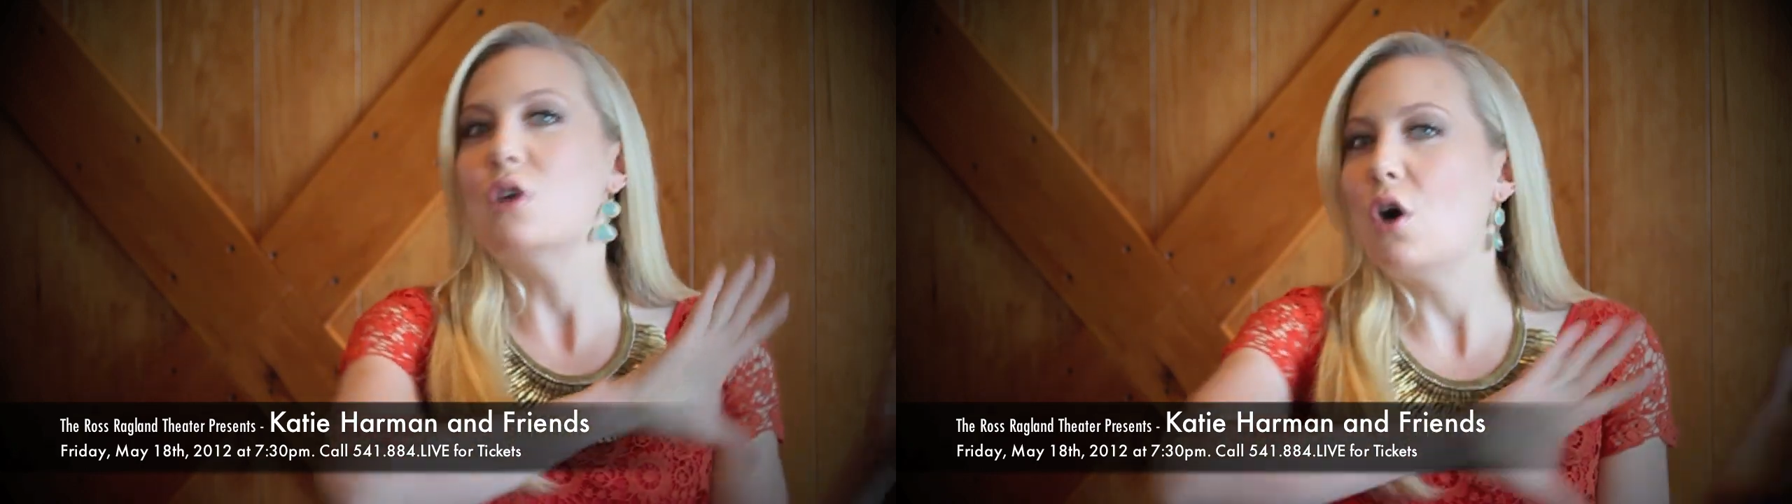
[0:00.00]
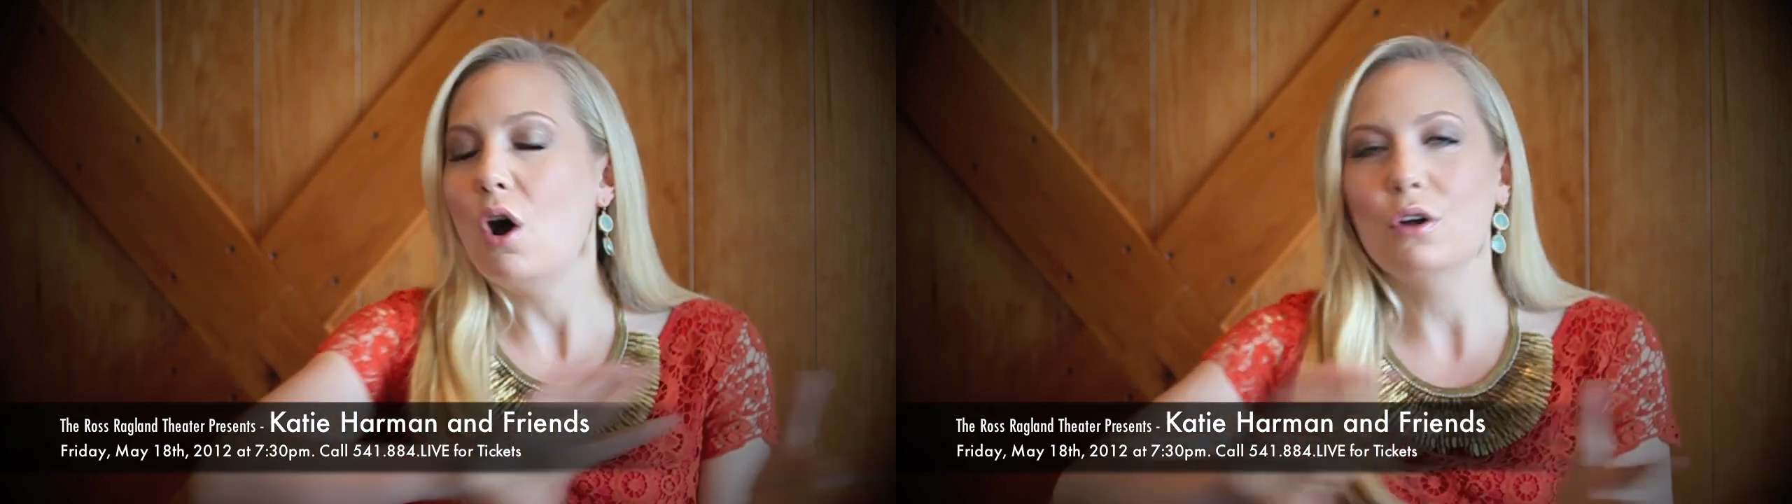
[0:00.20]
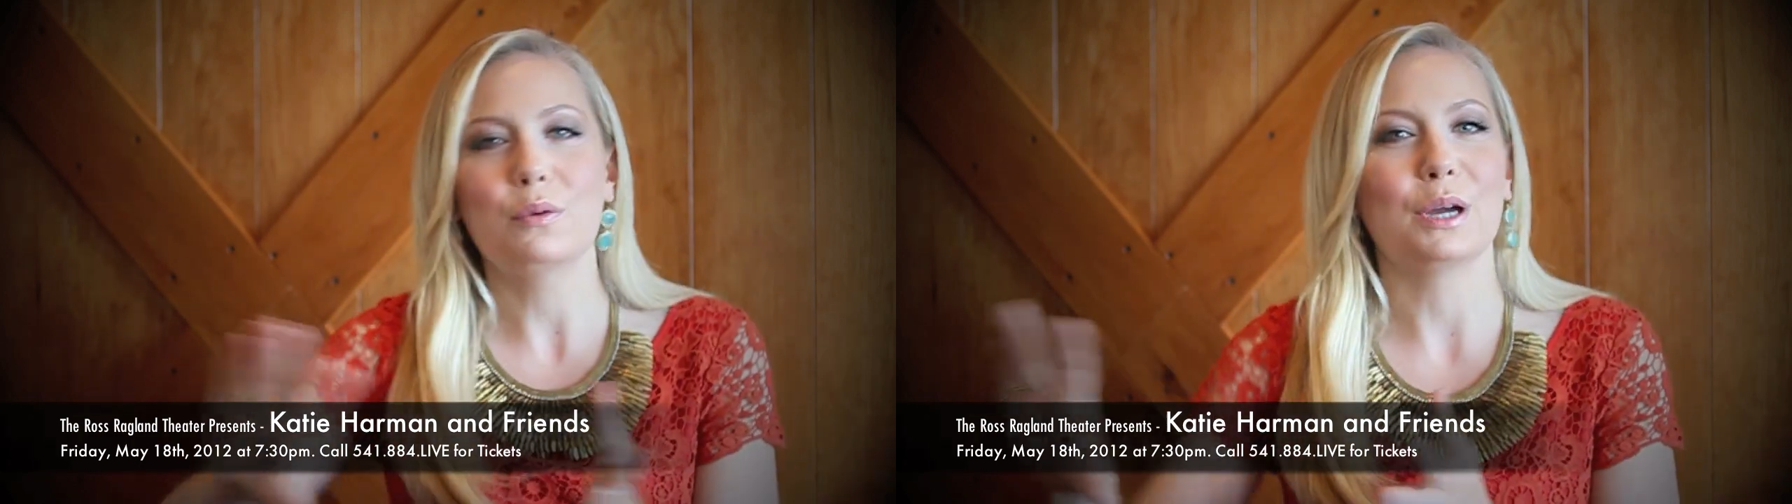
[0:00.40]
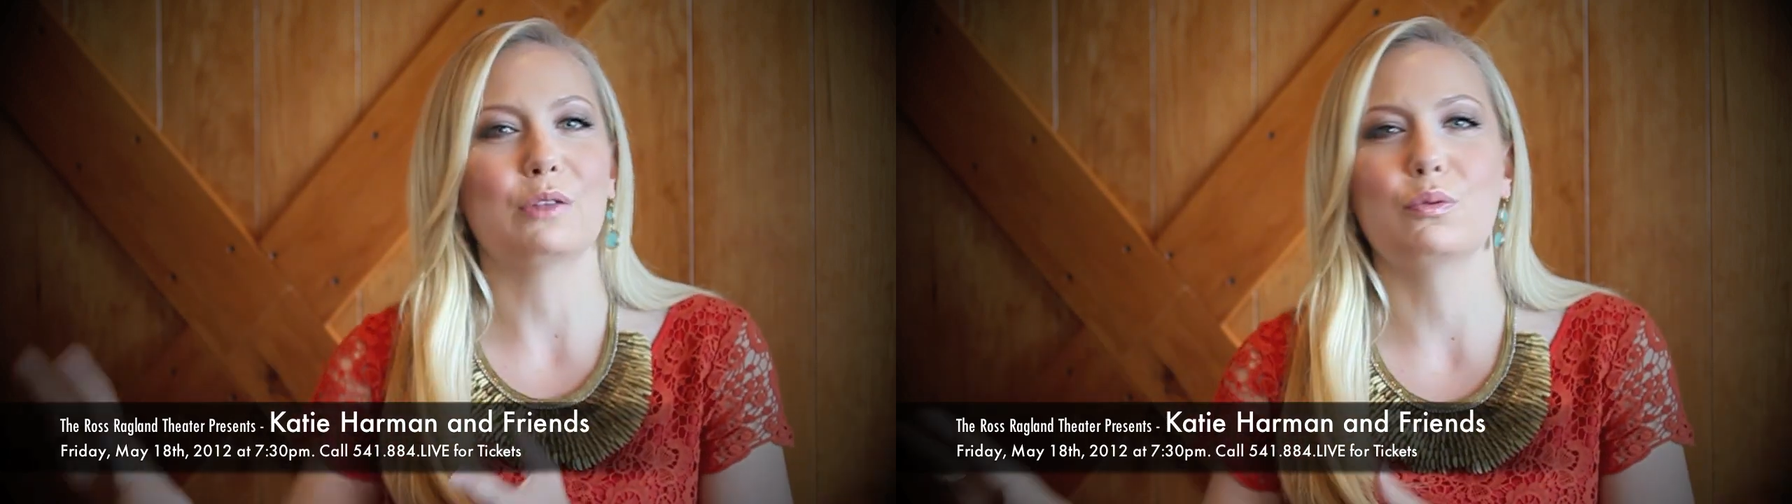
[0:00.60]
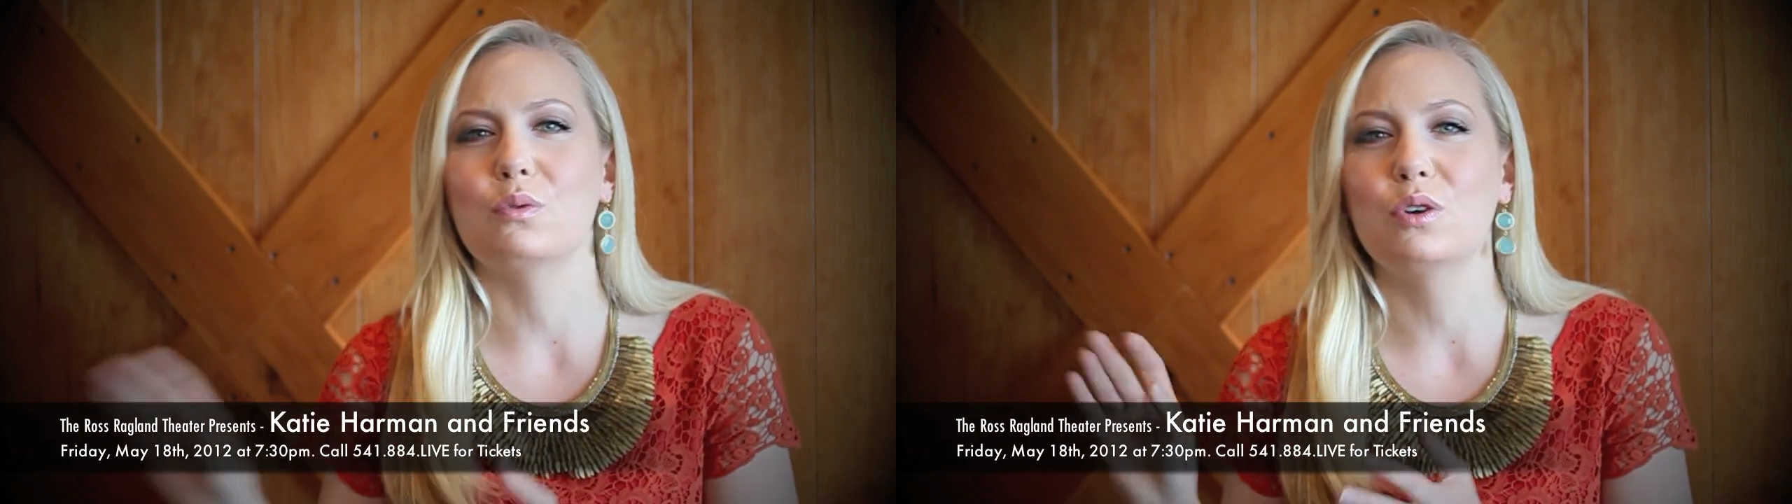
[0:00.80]
all the way
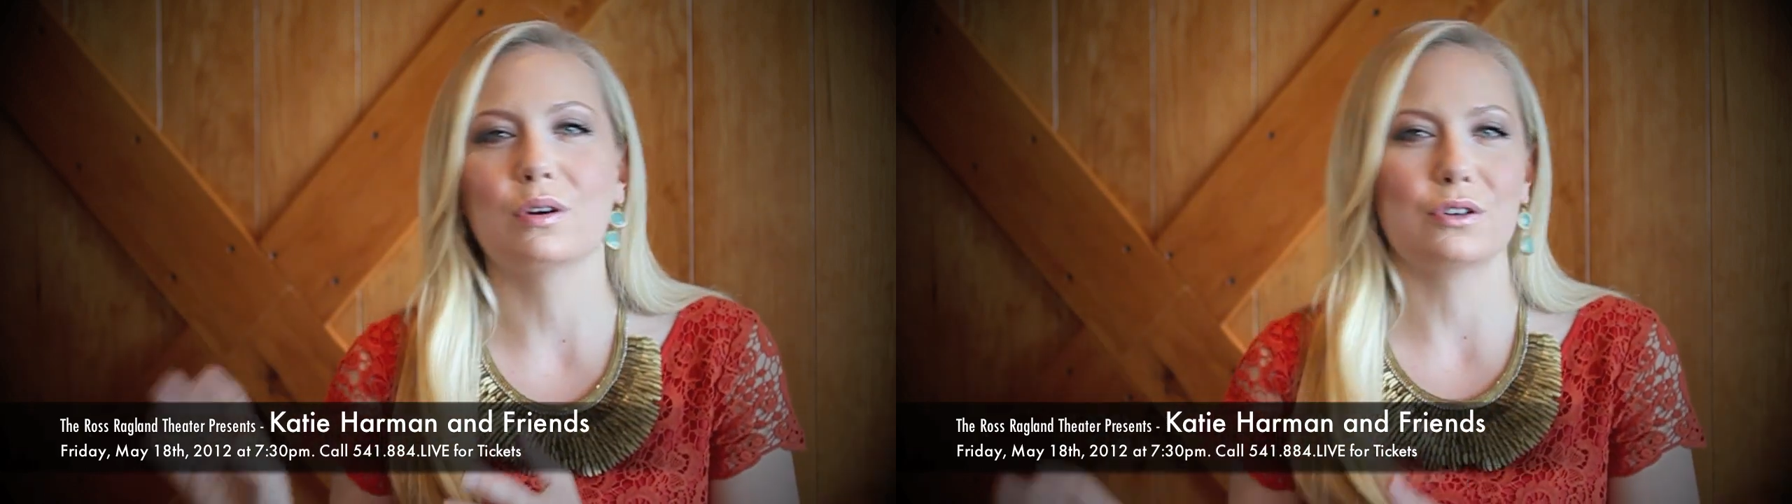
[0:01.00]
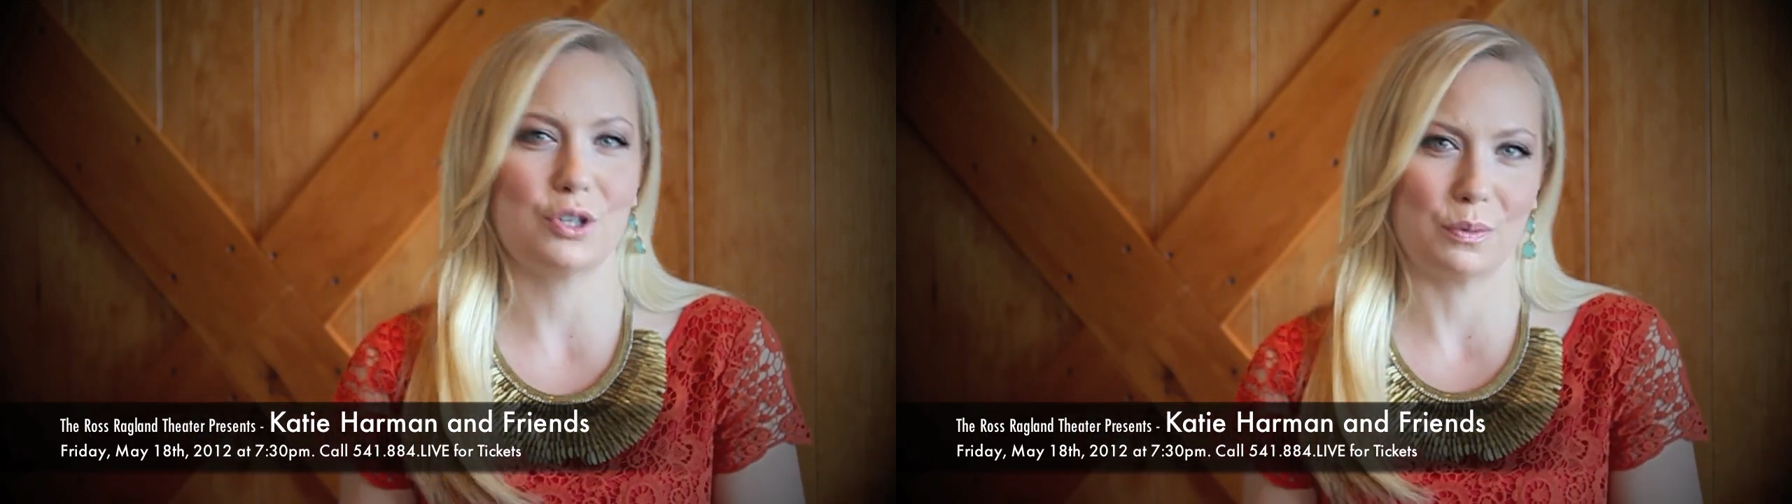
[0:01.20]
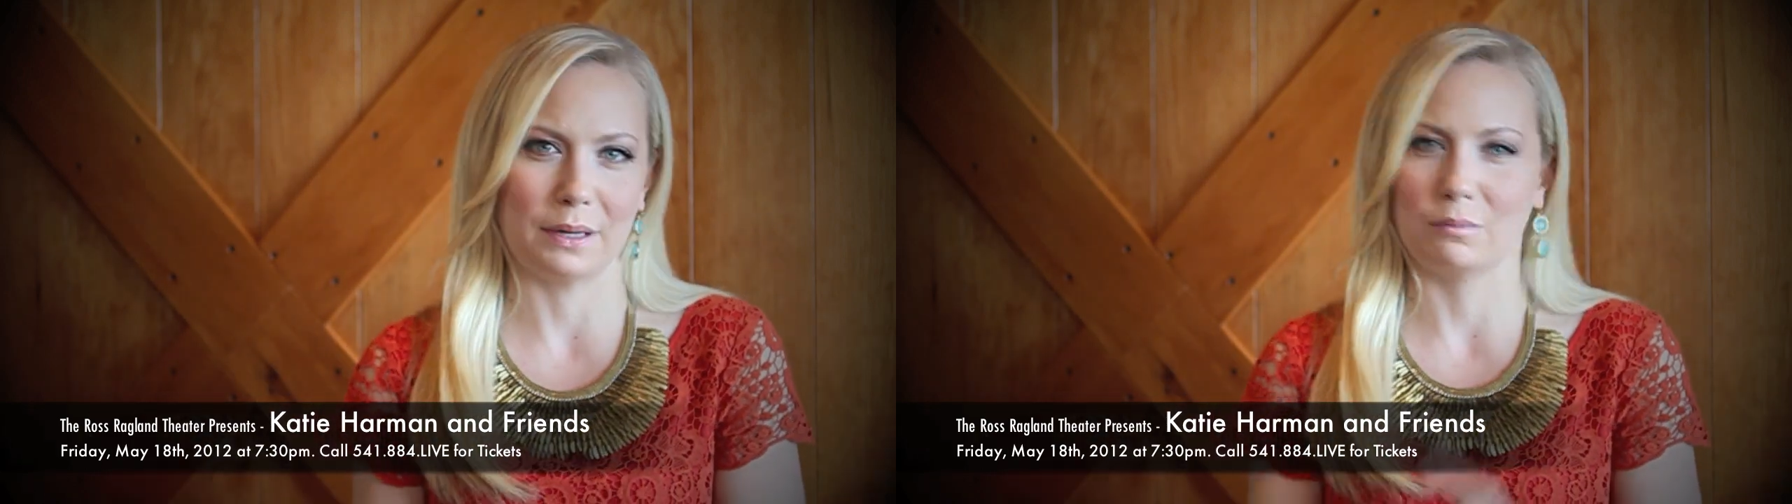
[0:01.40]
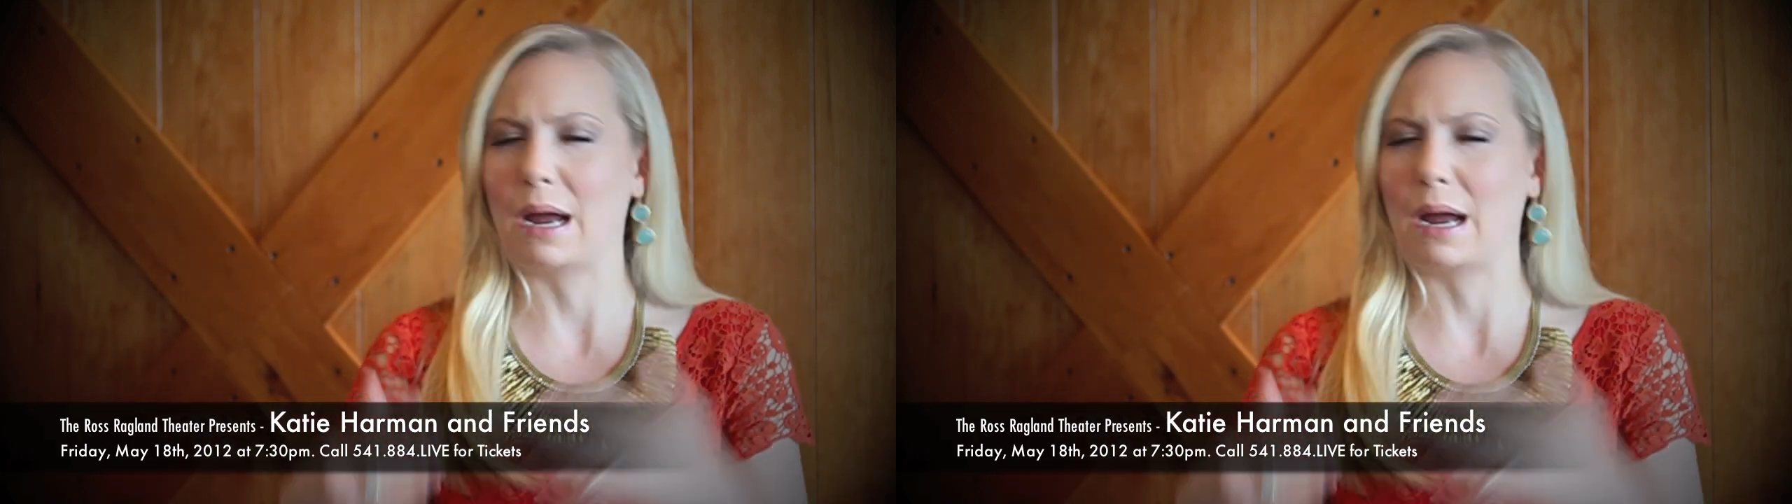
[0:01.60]
through Gershwin,